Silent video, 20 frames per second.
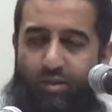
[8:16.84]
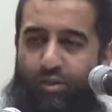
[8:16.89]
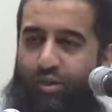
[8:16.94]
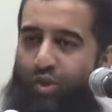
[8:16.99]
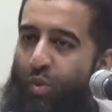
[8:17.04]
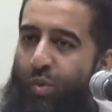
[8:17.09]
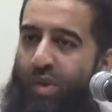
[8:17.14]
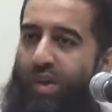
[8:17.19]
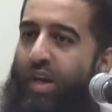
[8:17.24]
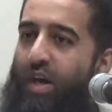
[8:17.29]

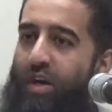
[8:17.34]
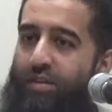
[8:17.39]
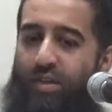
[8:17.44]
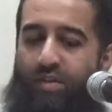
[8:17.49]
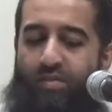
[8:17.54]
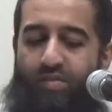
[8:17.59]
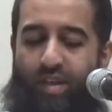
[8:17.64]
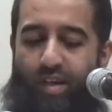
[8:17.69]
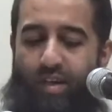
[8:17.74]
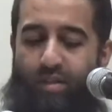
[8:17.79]
doing other
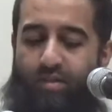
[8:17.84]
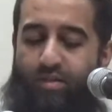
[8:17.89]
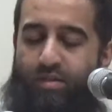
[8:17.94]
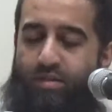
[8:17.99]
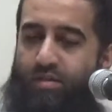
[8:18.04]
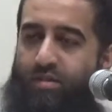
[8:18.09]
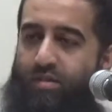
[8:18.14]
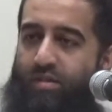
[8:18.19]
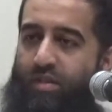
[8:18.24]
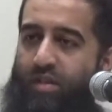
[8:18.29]

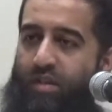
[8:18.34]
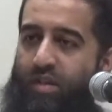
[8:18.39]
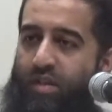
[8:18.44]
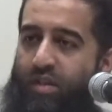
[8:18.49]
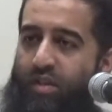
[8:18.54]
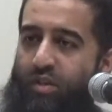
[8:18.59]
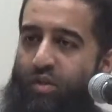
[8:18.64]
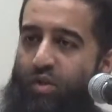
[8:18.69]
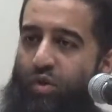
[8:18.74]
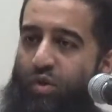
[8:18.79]
things.
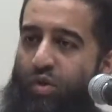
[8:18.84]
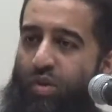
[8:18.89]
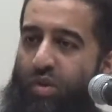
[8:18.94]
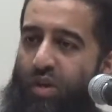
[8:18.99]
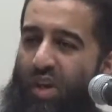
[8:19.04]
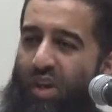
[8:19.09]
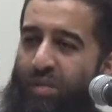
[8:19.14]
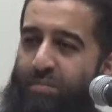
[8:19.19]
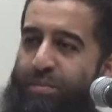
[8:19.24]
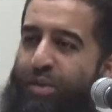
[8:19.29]

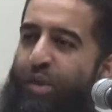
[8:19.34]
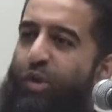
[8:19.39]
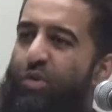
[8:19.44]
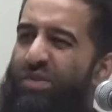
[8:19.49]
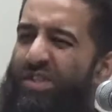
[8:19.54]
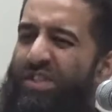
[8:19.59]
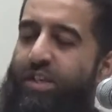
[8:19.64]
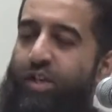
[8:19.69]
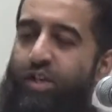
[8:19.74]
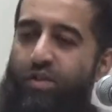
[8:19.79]
You're
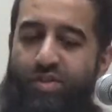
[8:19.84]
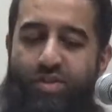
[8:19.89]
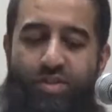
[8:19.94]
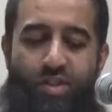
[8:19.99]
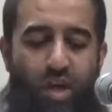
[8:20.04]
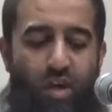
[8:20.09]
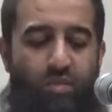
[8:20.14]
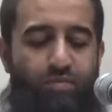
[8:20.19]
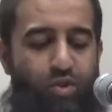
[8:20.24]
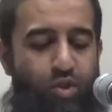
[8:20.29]
amusing
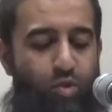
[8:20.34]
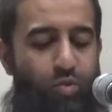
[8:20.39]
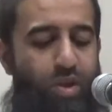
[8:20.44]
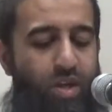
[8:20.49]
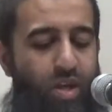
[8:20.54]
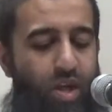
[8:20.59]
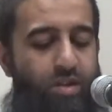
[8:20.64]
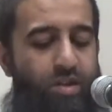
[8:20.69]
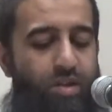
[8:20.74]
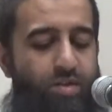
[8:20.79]
yourself
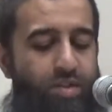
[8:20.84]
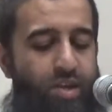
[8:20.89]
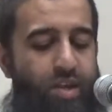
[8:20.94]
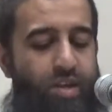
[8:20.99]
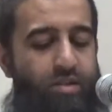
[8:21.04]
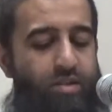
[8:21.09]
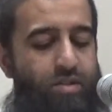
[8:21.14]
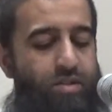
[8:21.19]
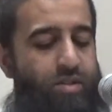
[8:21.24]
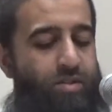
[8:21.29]
doing other
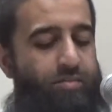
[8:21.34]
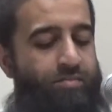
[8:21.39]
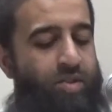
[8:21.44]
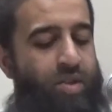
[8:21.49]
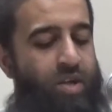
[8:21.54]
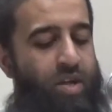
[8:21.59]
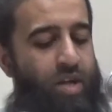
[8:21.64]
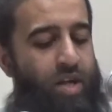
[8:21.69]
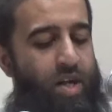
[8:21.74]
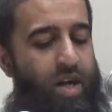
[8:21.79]
things.
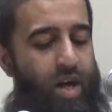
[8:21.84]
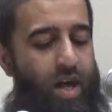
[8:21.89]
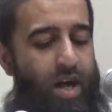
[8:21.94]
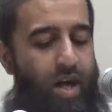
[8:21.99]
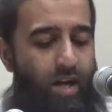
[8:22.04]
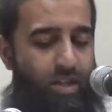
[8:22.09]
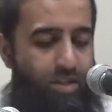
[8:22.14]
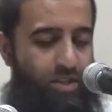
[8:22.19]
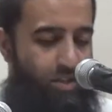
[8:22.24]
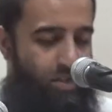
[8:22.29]

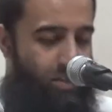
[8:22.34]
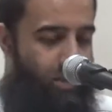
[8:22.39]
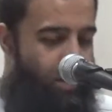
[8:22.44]
And